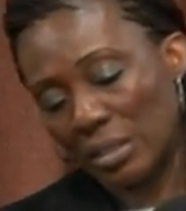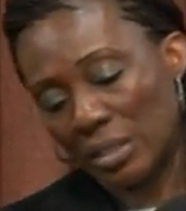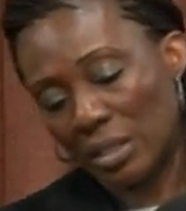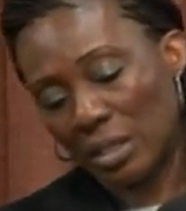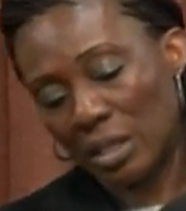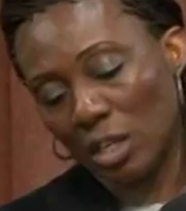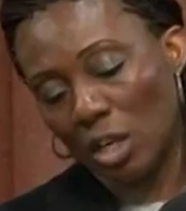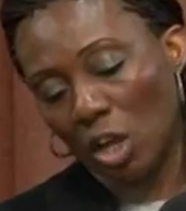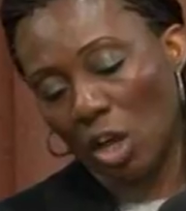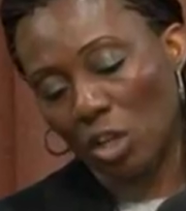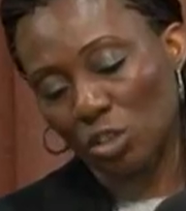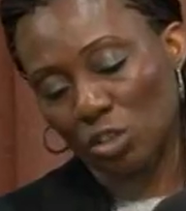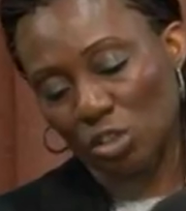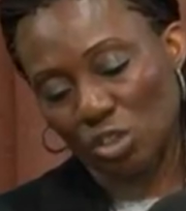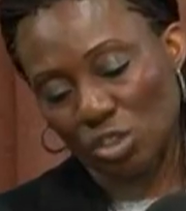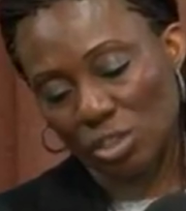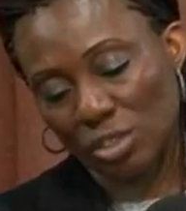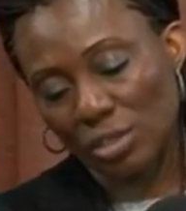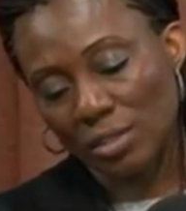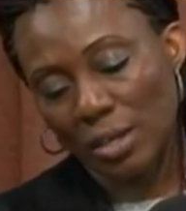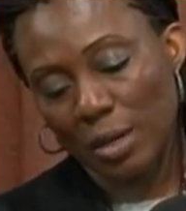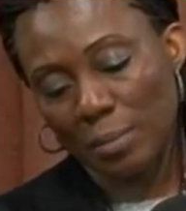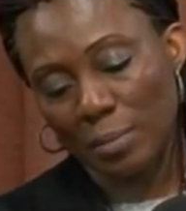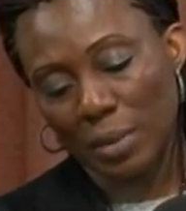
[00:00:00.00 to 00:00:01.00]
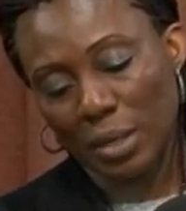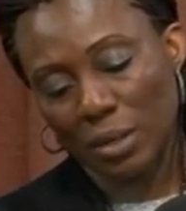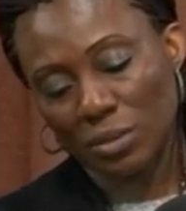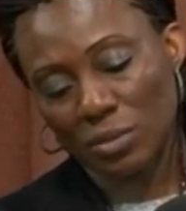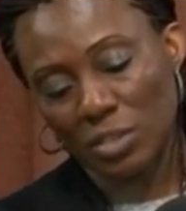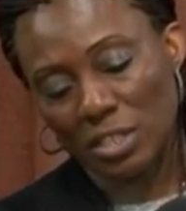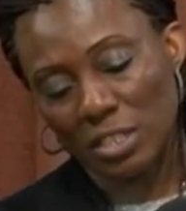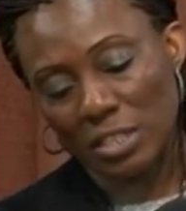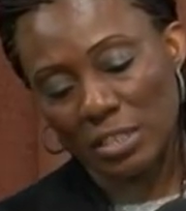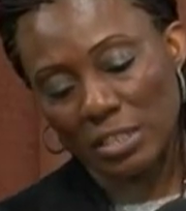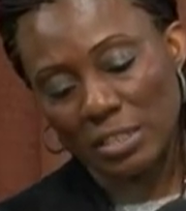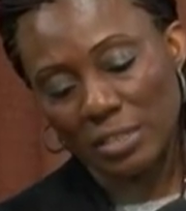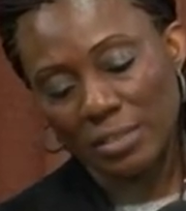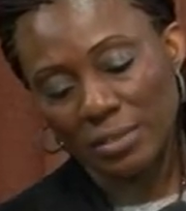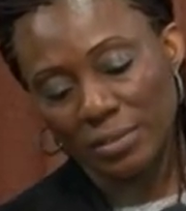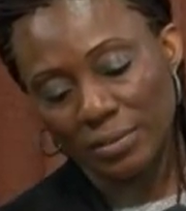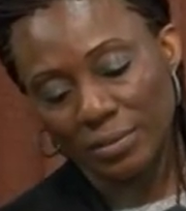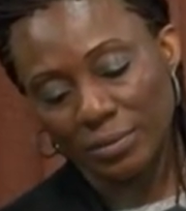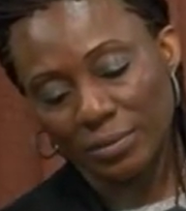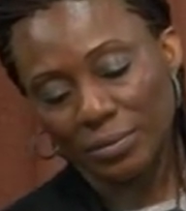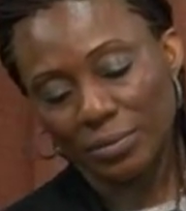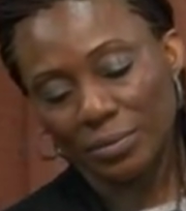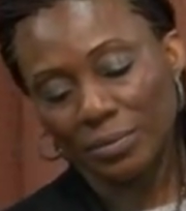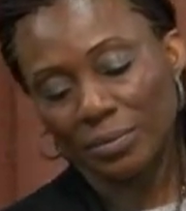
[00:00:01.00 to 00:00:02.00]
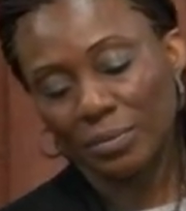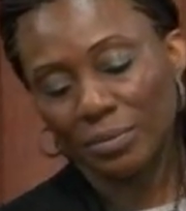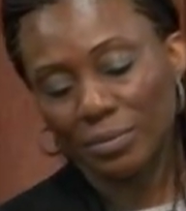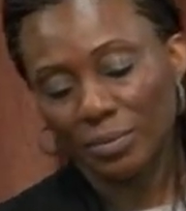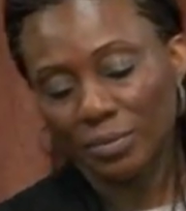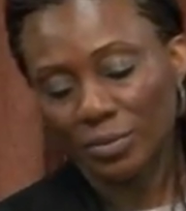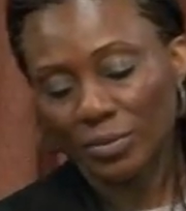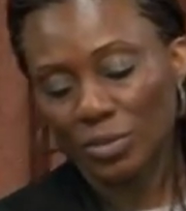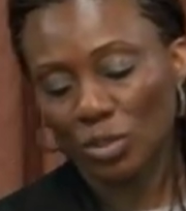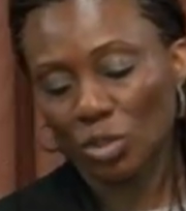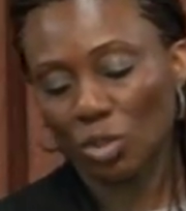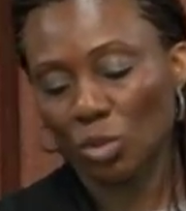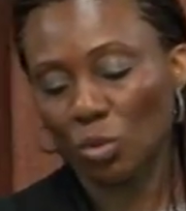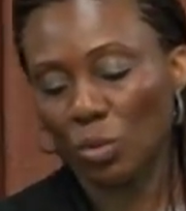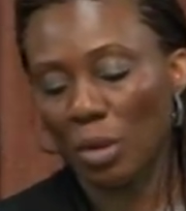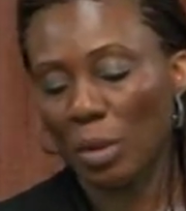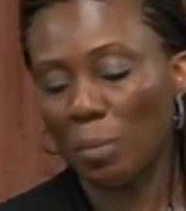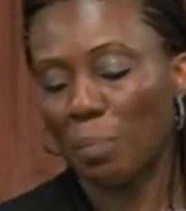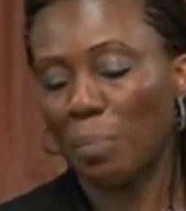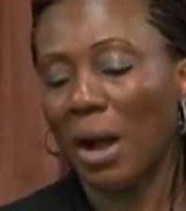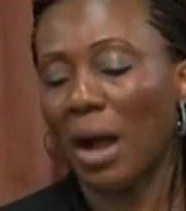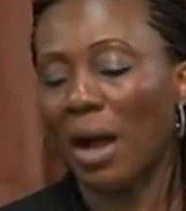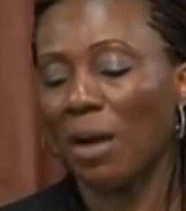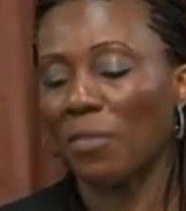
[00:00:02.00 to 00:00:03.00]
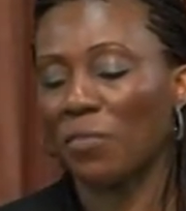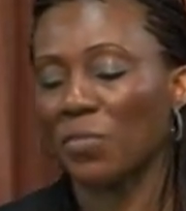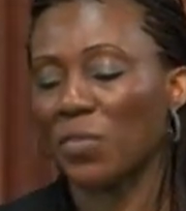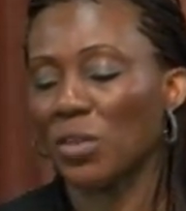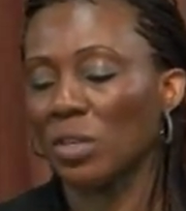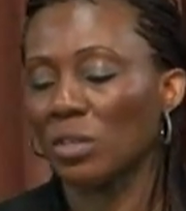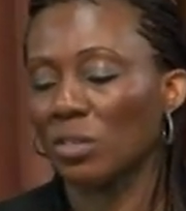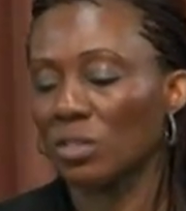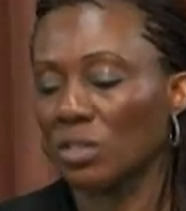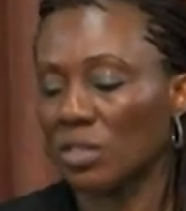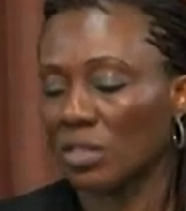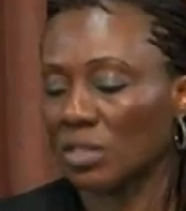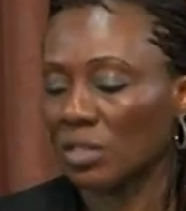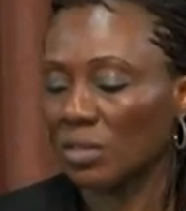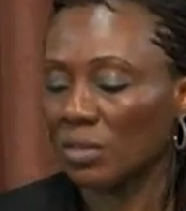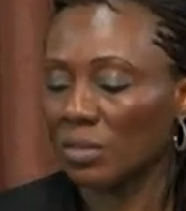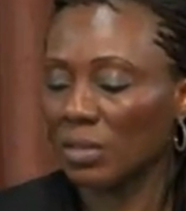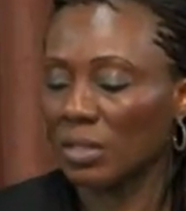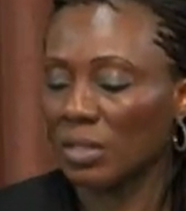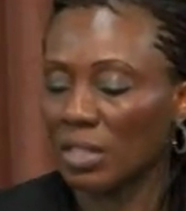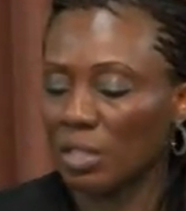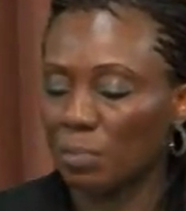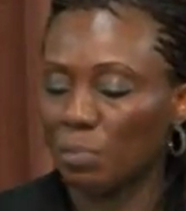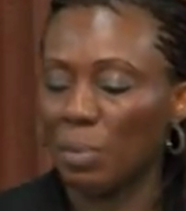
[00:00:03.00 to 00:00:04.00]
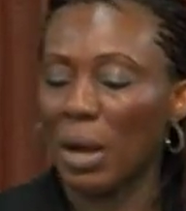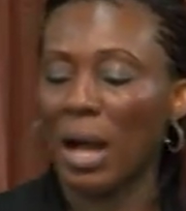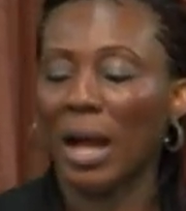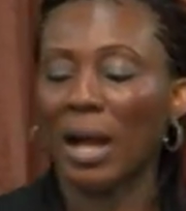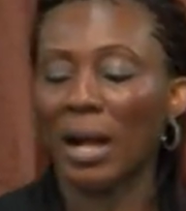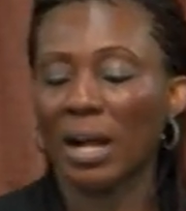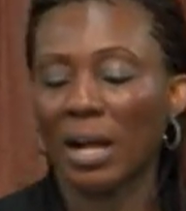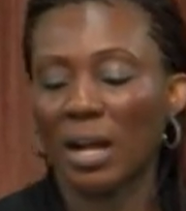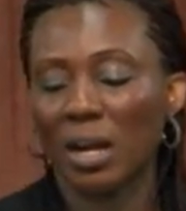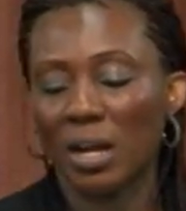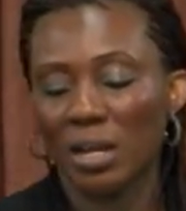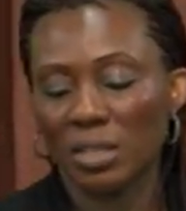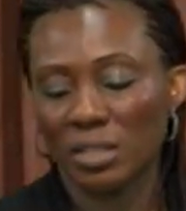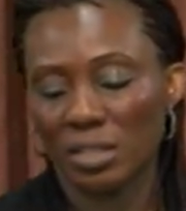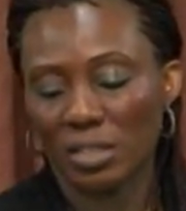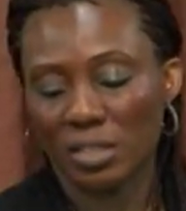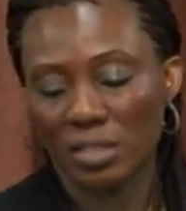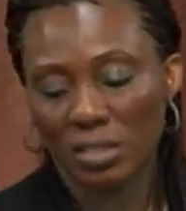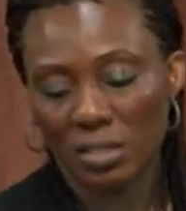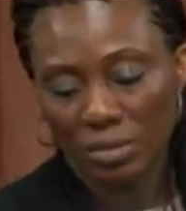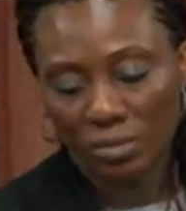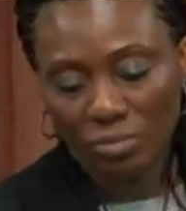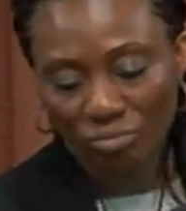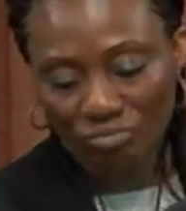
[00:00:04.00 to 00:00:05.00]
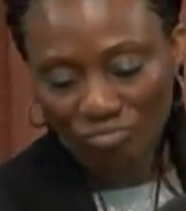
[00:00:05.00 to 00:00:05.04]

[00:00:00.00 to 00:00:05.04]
A lot about it. You know, when power fails, and there's power cuts.